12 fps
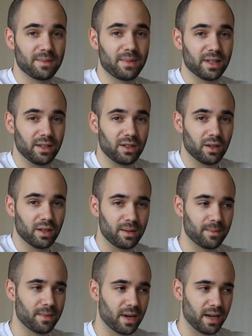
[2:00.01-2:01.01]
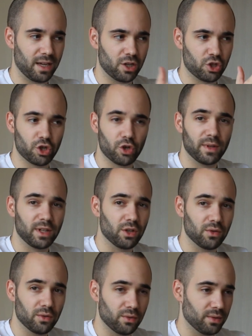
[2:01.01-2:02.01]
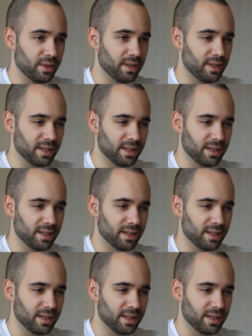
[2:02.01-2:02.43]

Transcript: but I thought by showing you the,